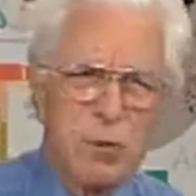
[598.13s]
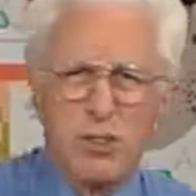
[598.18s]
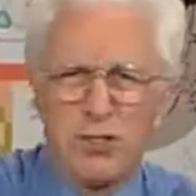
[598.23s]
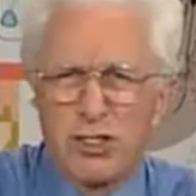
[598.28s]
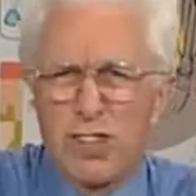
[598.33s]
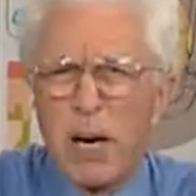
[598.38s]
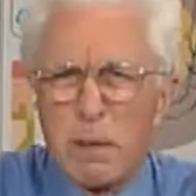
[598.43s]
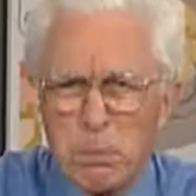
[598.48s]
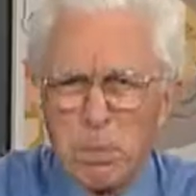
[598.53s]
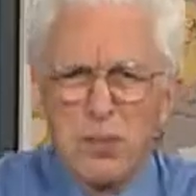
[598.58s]
you
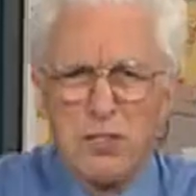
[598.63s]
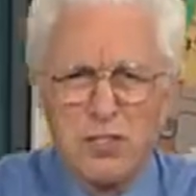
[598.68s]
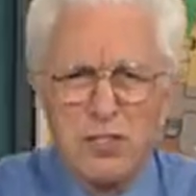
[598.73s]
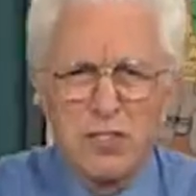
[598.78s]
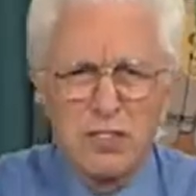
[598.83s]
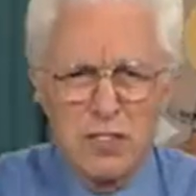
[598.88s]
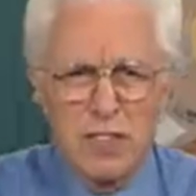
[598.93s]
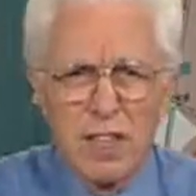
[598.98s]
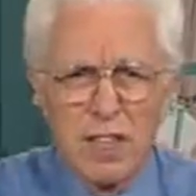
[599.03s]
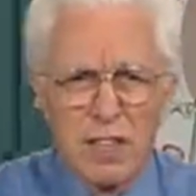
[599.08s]
sharpen your
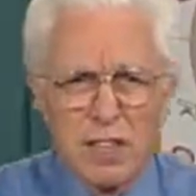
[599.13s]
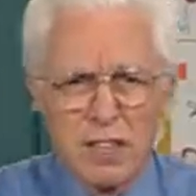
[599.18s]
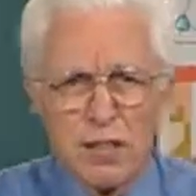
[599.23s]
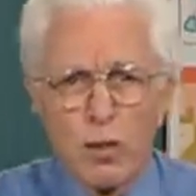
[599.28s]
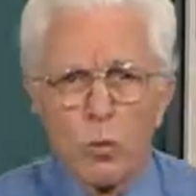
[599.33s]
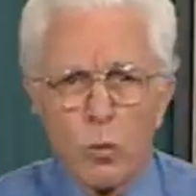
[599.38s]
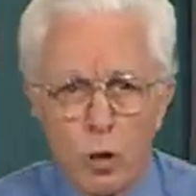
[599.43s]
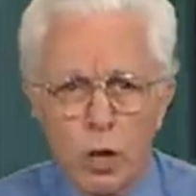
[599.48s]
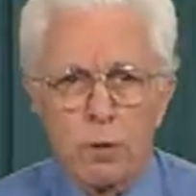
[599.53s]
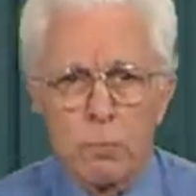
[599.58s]
skill in
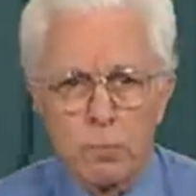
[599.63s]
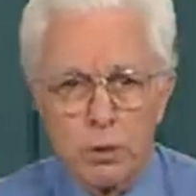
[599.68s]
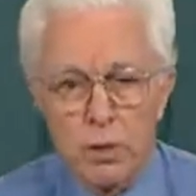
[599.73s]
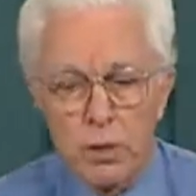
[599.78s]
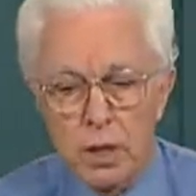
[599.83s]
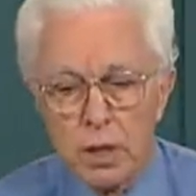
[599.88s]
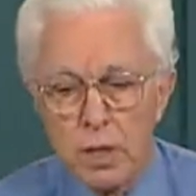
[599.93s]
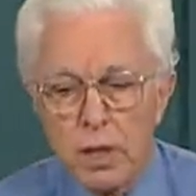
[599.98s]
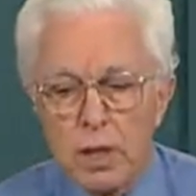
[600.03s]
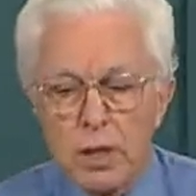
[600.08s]
the
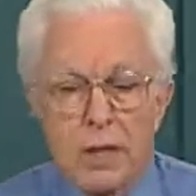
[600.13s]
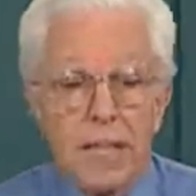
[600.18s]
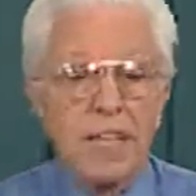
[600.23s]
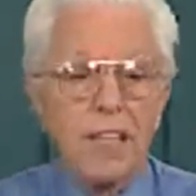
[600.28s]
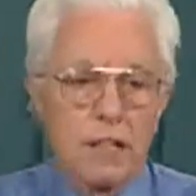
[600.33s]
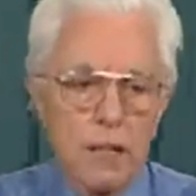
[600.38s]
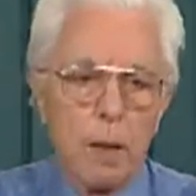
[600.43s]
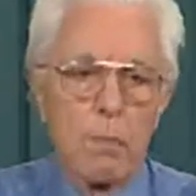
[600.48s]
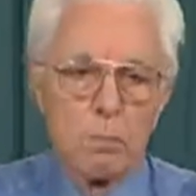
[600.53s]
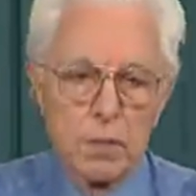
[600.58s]
workbook that
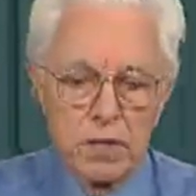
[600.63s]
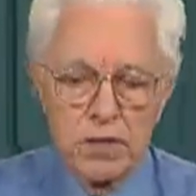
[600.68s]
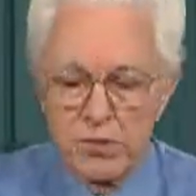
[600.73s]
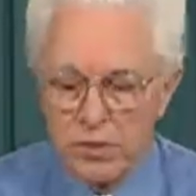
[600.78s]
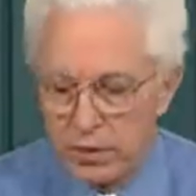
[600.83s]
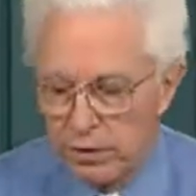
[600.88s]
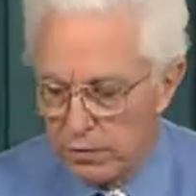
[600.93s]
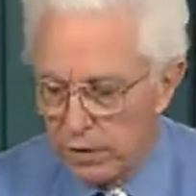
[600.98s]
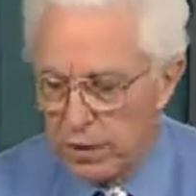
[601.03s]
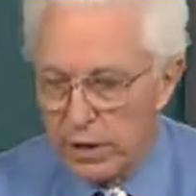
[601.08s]
accompanies
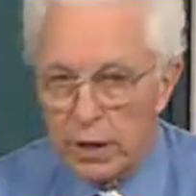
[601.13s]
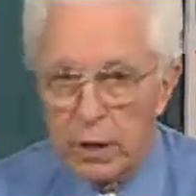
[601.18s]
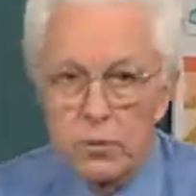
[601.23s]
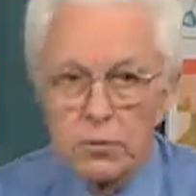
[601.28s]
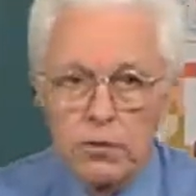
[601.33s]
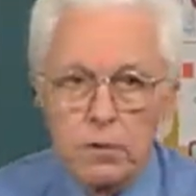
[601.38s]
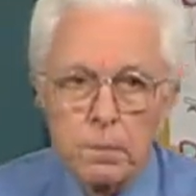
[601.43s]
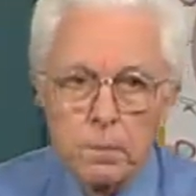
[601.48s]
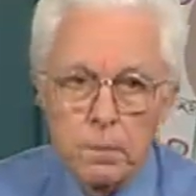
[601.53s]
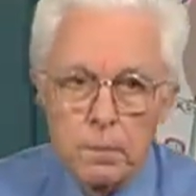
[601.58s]
these
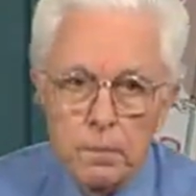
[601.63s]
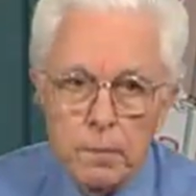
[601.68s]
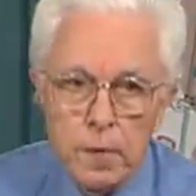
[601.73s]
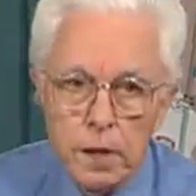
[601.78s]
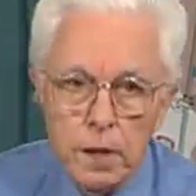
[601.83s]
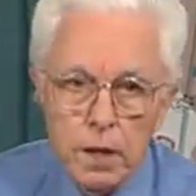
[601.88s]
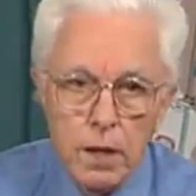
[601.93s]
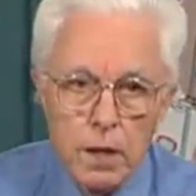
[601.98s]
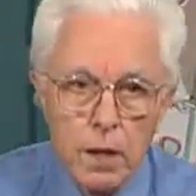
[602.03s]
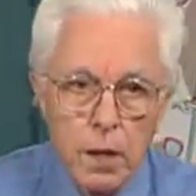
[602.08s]
videos.
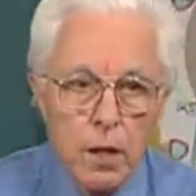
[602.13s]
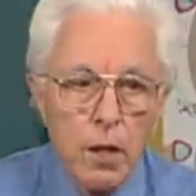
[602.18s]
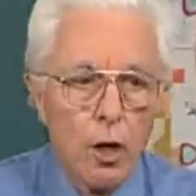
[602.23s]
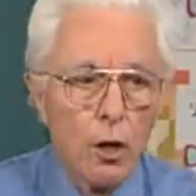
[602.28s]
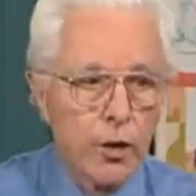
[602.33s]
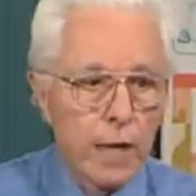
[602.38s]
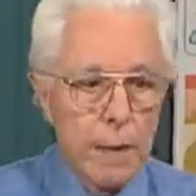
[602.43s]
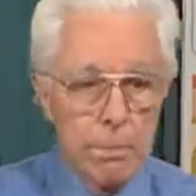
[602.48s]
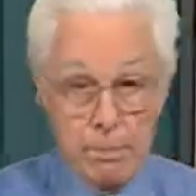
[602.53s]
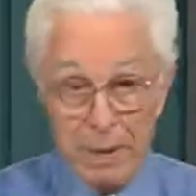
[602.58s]

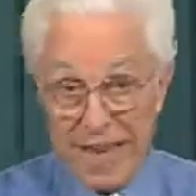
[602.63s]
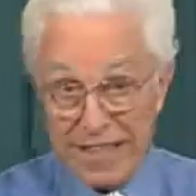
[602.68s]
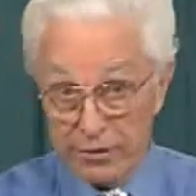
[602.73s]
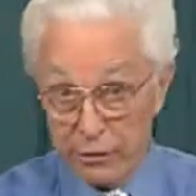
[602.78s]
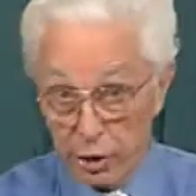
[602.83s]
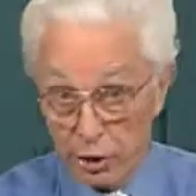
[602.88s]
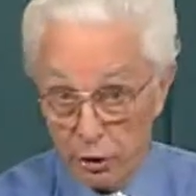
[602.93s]
Okay, back to